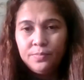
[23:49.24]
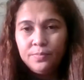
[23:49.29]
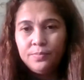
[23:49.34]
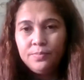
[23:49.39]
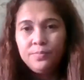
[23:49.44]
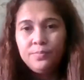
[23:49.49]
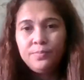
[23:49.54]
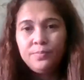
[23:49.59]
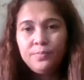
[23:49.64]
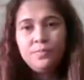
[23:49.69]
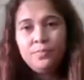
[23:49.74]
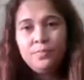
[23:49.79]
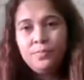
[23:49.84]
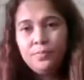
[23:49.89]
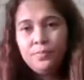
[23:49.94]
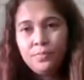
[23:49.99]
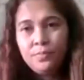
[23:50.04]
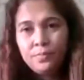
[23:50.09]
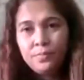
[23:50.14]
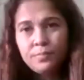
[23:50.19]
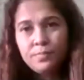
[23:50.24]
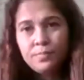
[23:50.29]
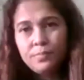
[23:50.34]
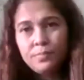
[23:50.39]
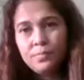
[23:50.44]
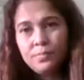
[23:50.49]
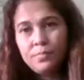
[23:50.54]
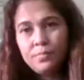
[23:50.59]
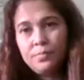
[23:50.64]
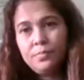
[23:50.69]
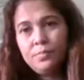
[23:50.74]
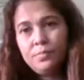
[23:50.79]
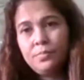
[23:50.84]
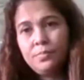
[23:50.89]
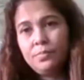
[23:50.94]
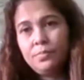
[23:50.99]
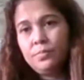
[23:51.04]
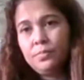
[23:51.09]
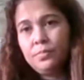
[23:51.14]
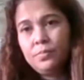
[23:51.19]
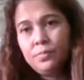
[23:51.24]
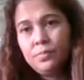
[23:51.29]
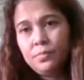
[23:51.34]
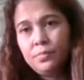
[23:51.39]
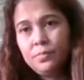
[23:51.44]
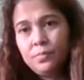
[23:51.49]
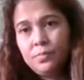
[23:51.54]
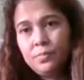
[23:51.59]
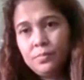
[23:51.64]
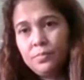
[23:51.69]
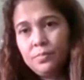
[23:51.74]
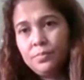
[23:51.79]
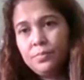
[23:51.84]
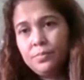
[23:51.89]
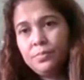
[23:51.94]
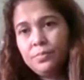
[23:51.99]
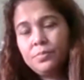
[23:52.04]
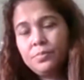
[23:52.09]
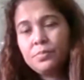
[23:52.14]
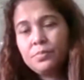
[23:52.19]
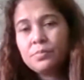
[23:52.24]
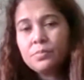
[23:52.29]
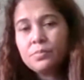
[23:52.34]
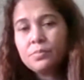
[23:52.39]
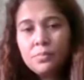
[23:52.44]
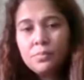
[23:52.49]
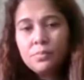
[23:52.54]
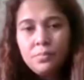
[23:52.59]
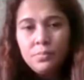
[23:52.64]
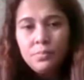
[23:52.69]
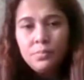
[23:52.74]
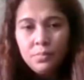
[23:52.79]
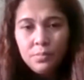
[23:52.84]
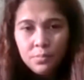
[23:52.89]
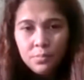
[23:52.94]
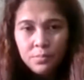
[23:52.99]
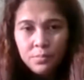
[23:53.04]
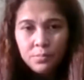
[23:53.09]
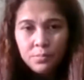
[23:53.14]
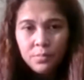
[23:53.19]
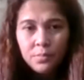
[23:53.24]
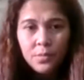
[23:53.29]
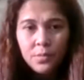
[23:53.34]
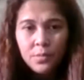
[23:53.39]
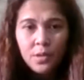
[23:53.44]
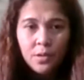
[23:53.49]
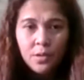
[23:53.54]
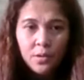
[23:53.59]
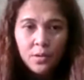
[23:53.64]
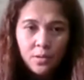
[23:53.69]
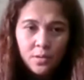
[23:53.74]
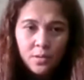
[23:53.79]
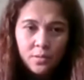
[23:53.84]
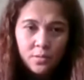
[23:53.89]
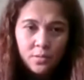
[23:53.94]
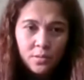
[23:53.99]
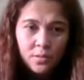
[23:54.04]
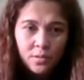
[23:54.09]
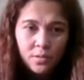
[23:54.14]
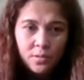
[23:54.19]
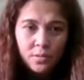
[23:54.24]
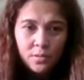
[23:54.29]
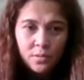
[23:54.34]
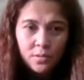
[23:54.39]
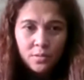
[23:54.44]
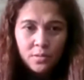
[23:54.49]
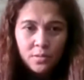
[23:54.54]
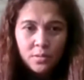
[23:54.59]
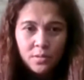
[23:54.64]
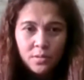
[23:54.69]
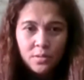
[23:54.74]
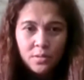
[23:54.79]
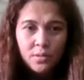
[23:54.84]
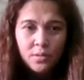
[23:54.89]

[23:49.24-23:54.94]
(no one is talking)